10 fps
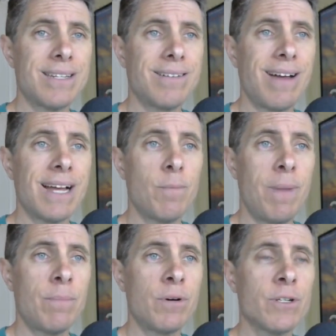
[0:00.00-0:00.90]
Select
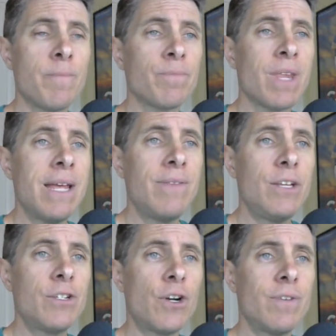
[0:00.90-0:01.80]
members. These
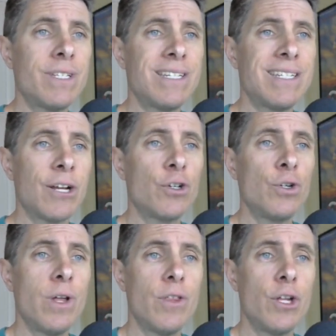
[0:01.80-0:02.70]
services
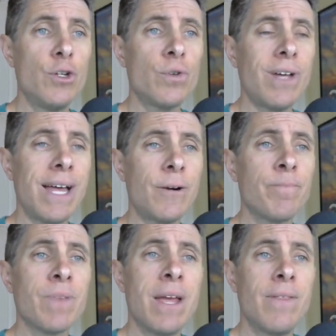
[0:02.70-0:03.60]
include the newsletter.
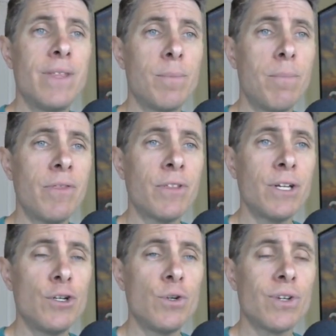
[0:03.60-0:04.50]
This monthly
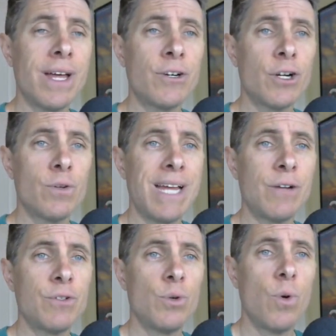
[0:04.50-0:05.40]
newsletter goes
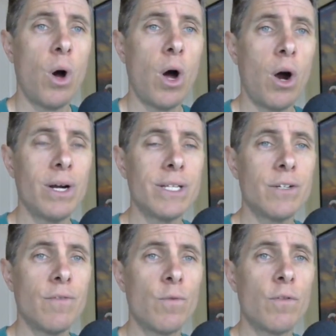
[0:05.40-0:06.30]
out to a list of
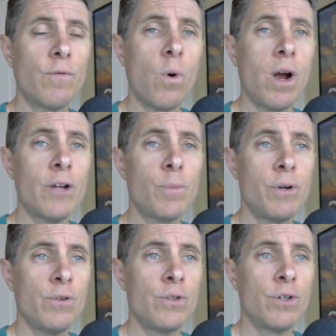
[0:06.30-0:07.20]
over 400
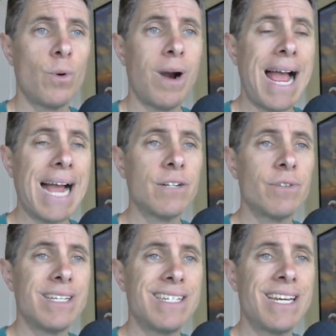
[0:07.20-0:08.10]
producers who are
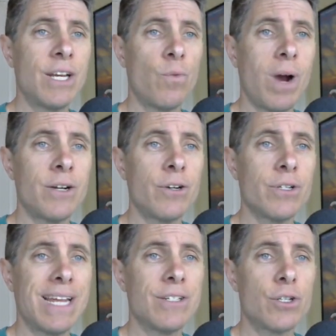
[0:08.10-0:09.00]
actively seeking
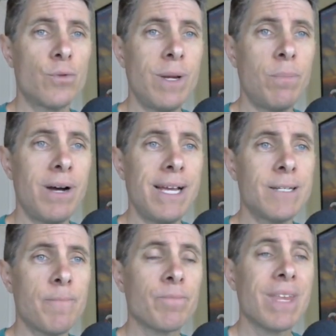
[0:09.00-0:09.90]
writers and
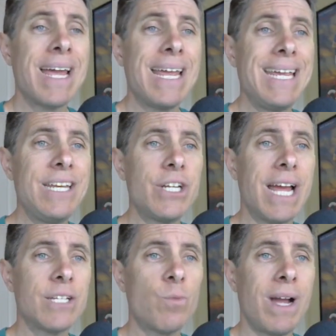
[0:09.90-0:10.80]
screenplays. Each
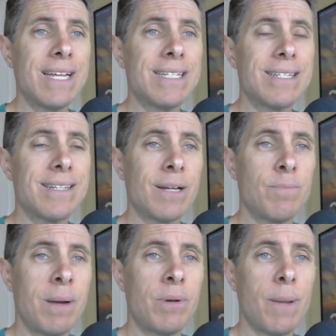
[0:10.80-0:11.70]
SYS Select
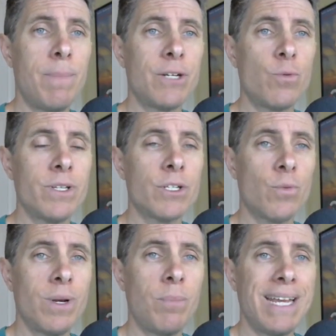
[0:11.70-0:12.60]
member can pitch one
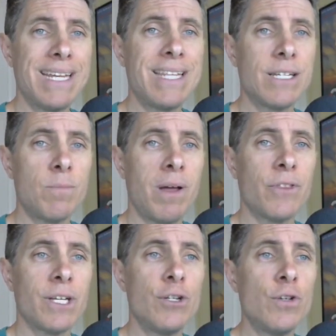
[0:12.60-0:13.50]
screenplay in this
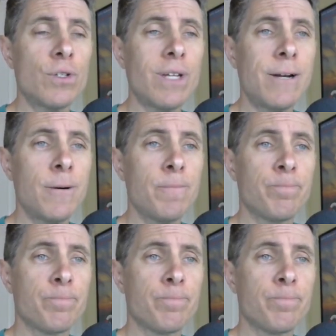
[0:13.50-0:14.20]
monthly newsletter.